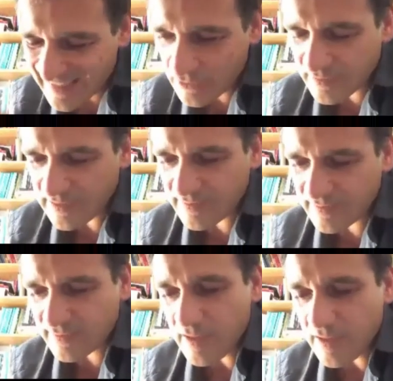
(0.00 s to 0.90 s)

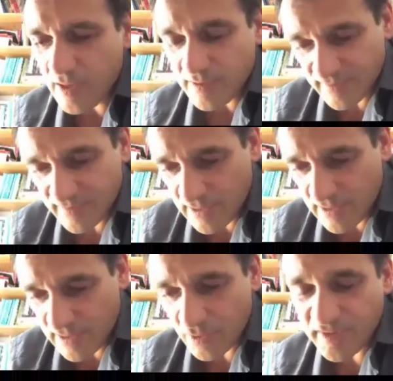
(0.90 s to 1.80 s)
anecdotic
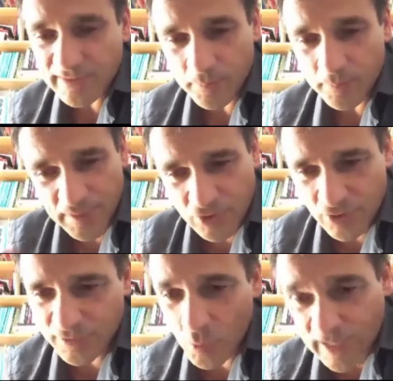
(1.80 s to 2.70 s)
things of that, the
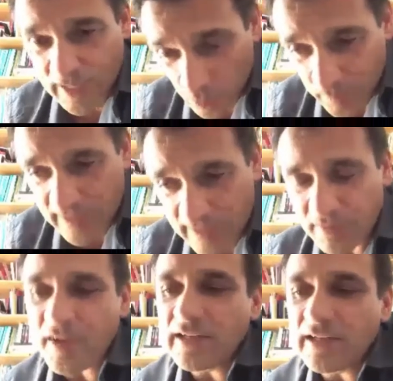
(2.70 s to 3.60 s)
picture, the way to play
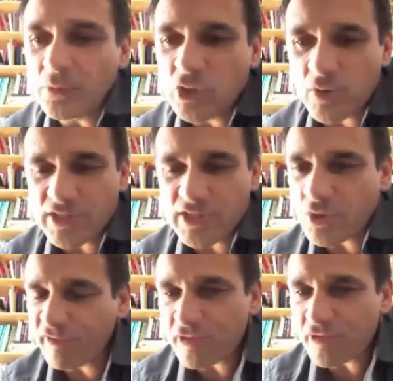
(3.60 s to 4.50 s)
the violin, which was
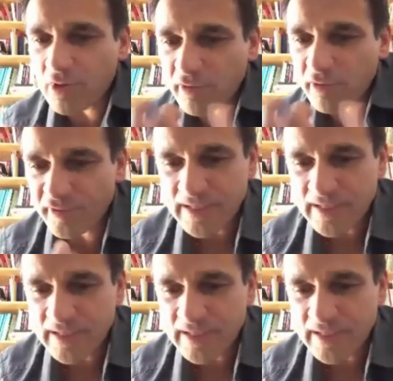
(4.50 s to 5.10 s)
so full of